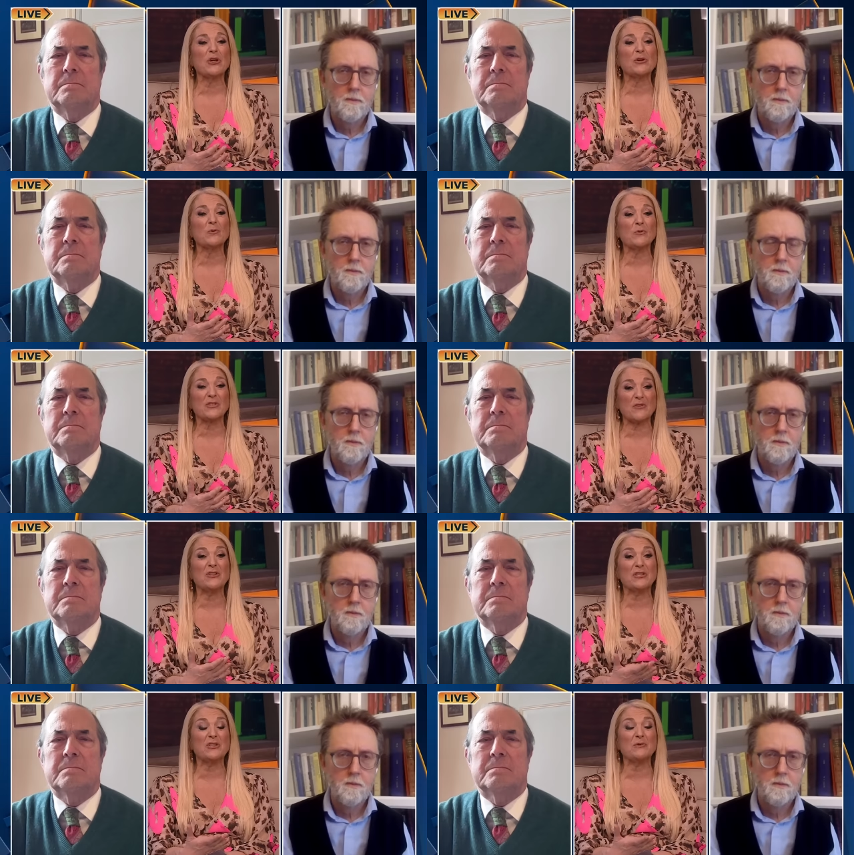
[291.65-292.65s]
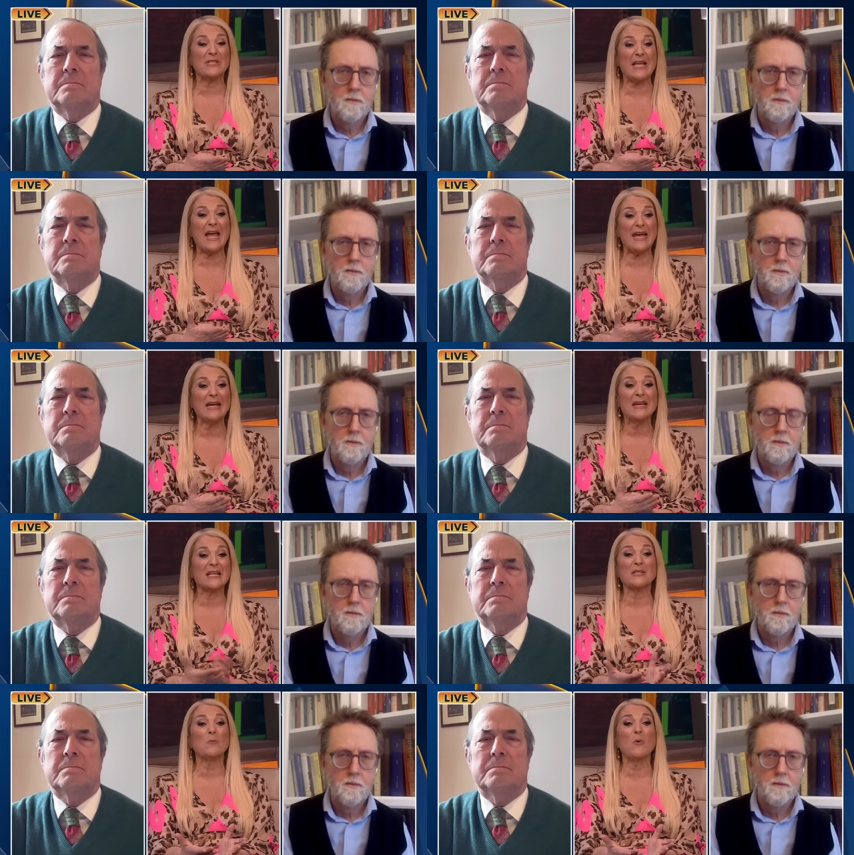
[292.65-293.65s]
Speaker 1: And also that, as you say,
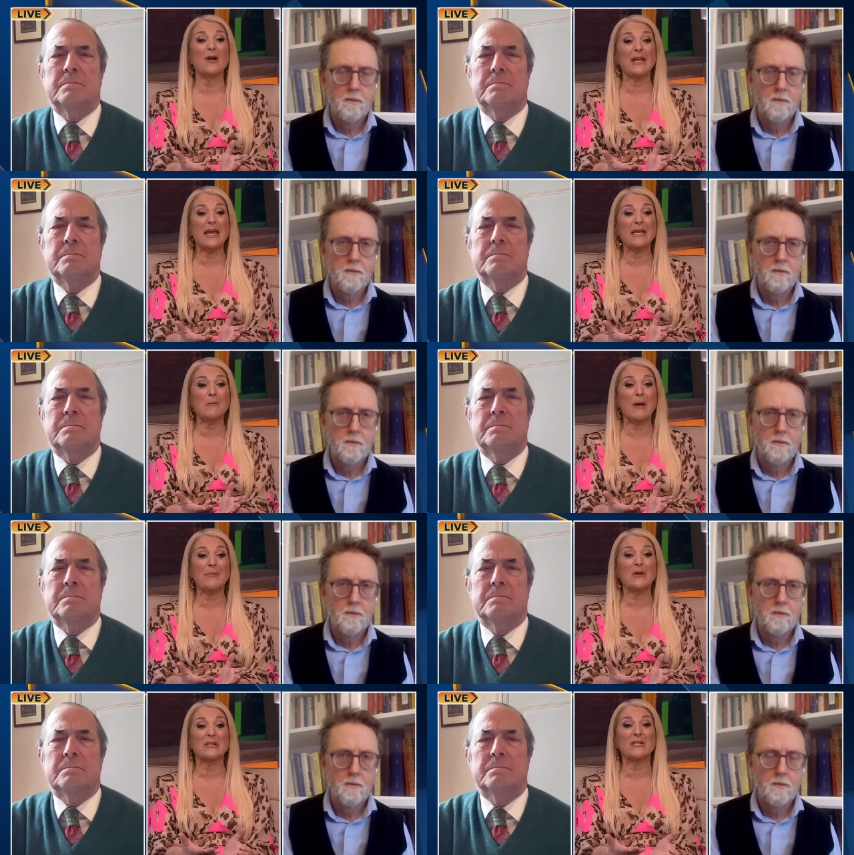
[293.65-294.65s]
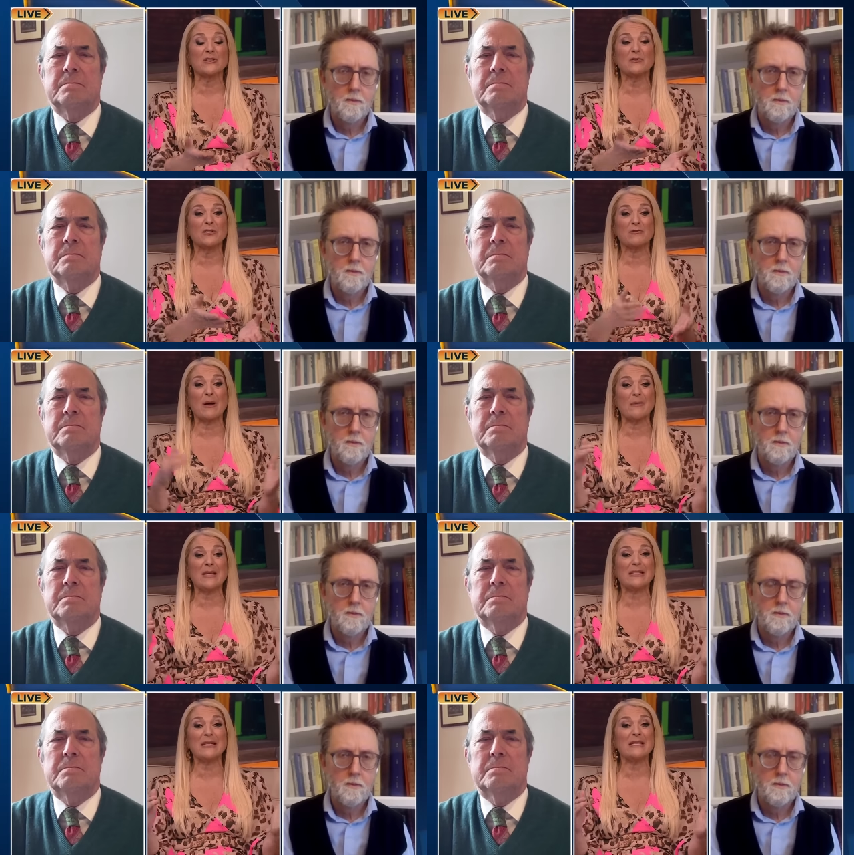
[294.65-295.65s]
doesn't work anyway because, as you describe it,
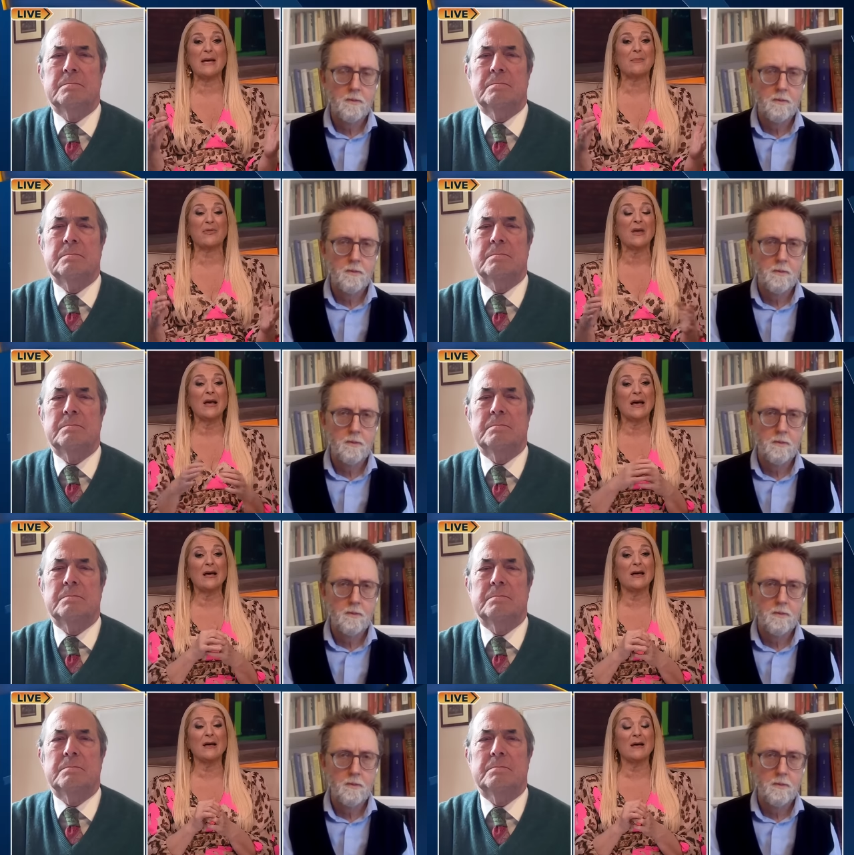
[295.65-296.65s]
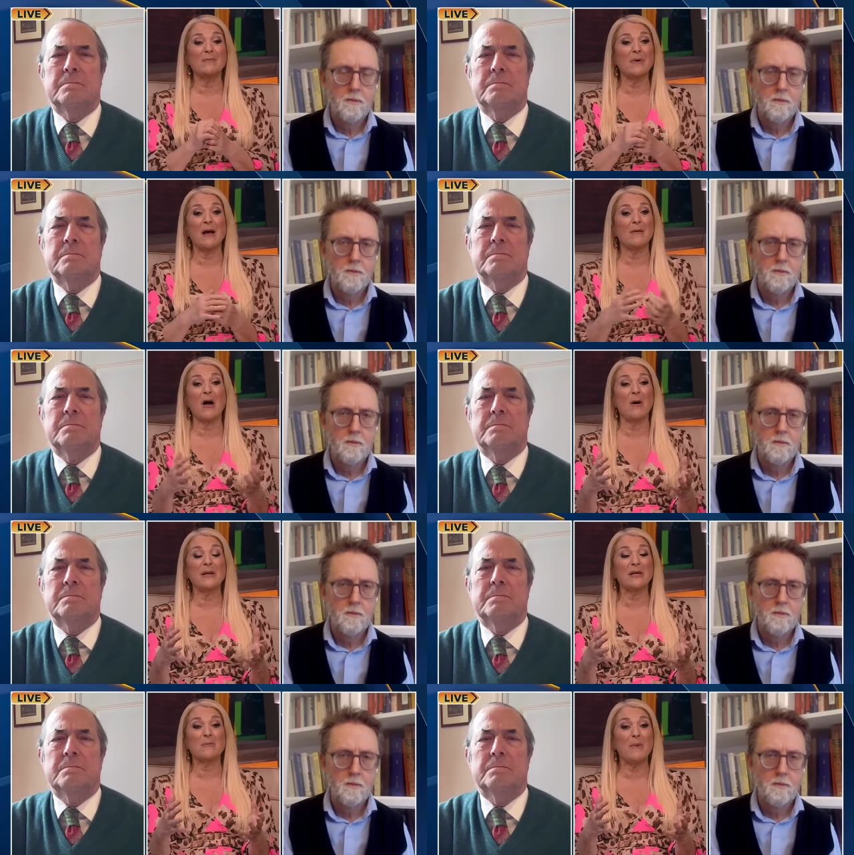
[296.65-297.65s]
there's in-depth uh, um, uh, army
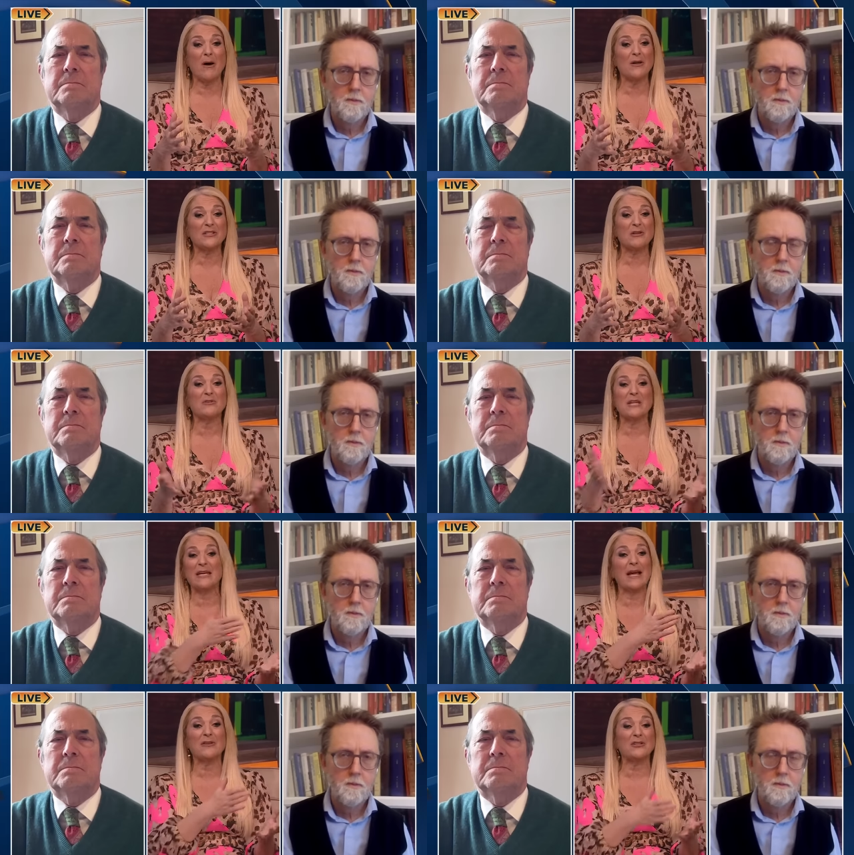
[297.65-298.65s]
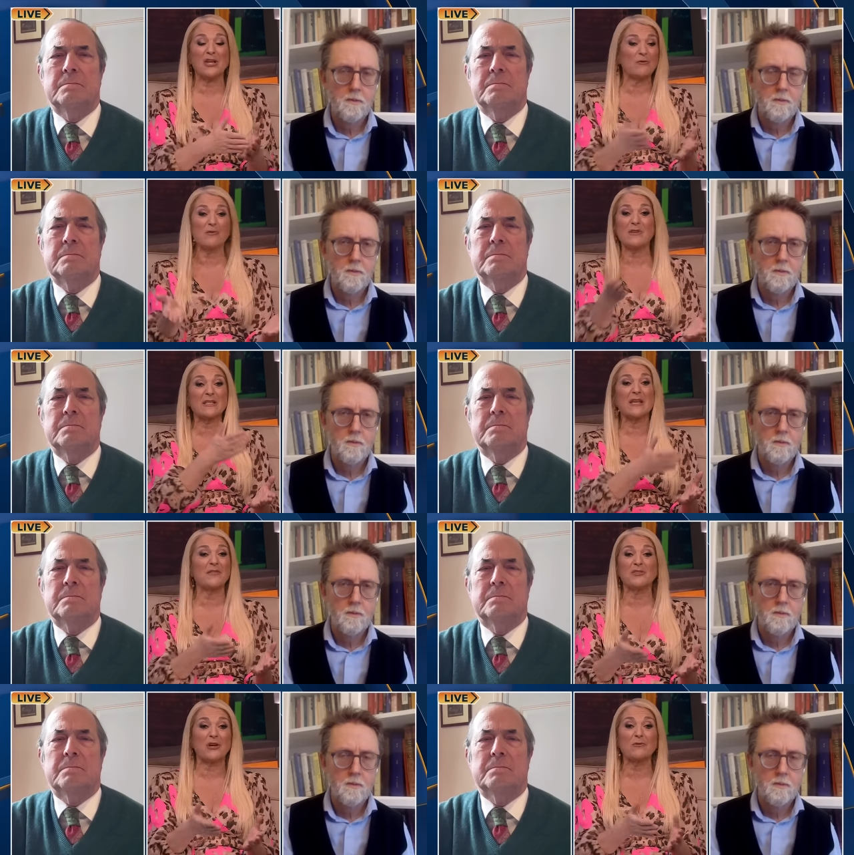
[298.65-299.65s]
command. So you take out a general, there's another
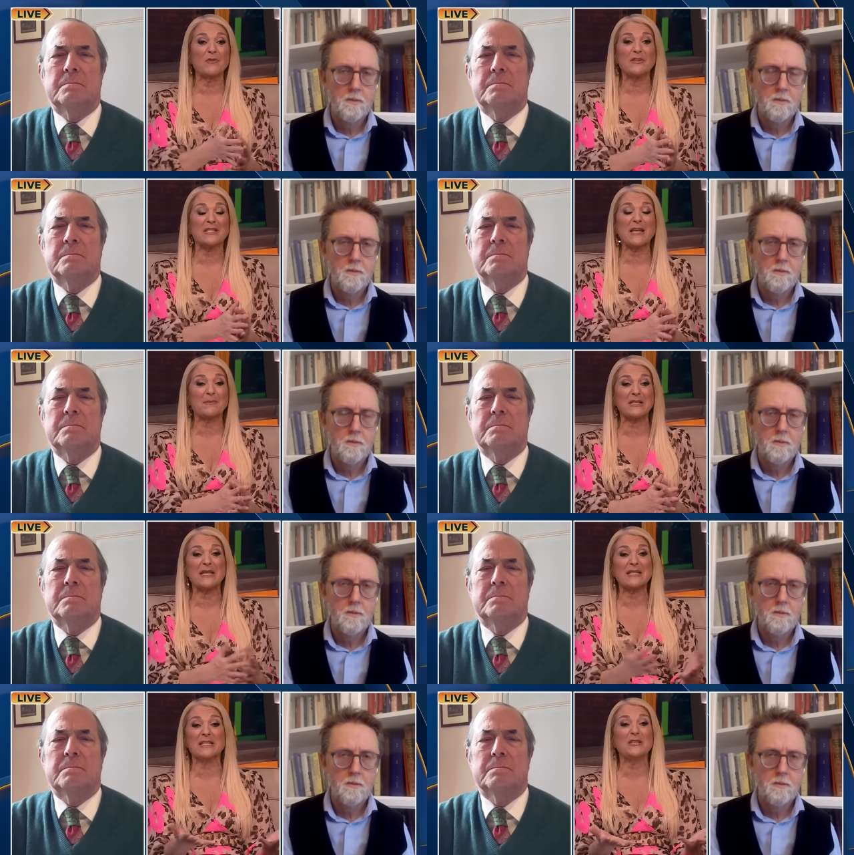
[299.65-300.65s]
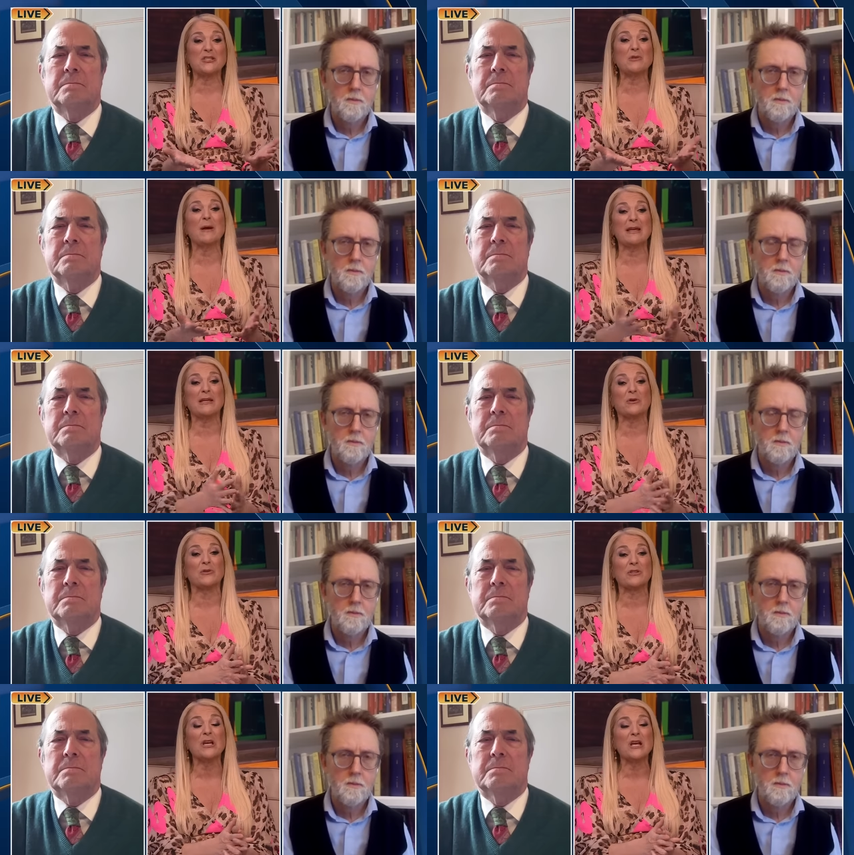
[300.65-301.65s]
general that steps in. It doesn't do any good.